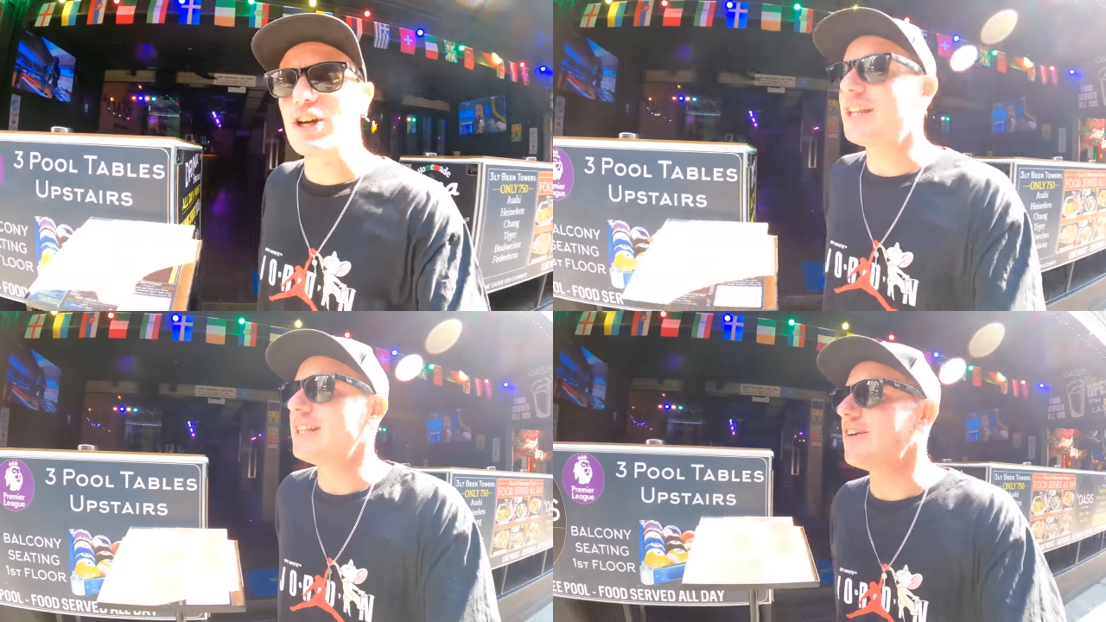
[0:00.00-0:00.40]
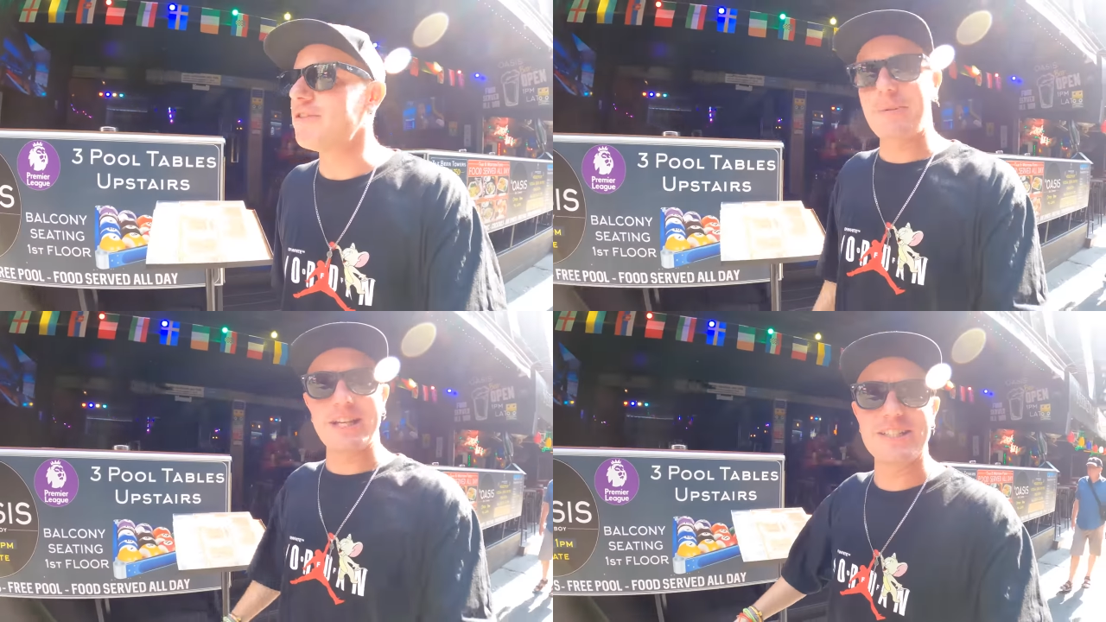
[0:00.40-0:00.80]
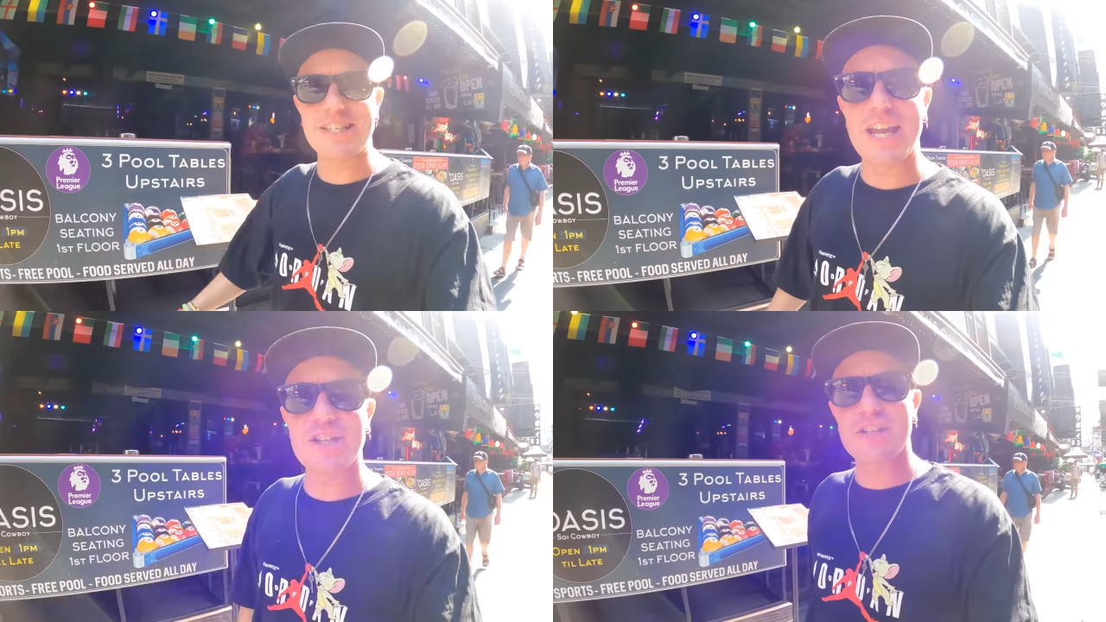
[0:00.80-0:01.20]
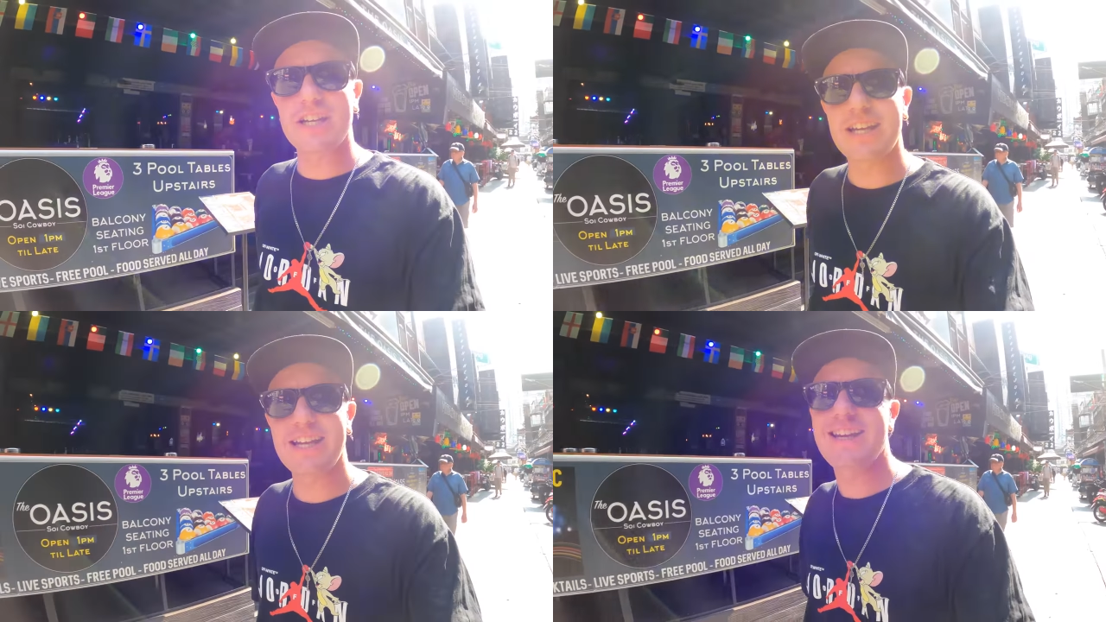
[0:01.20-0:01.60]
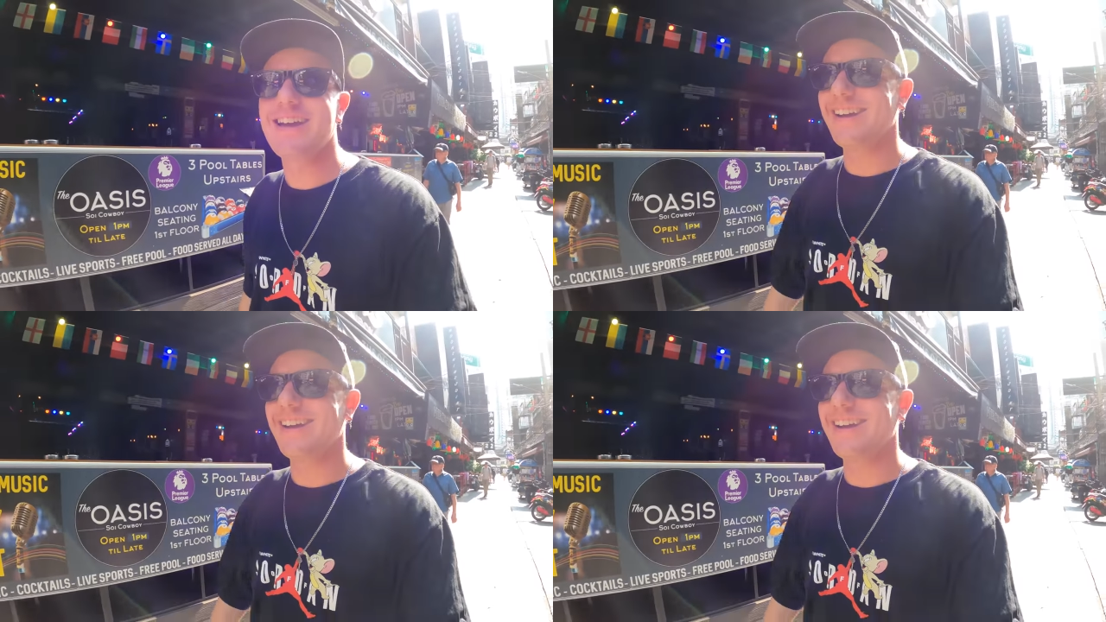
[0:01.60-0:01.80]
gotta love a bit of day drinking.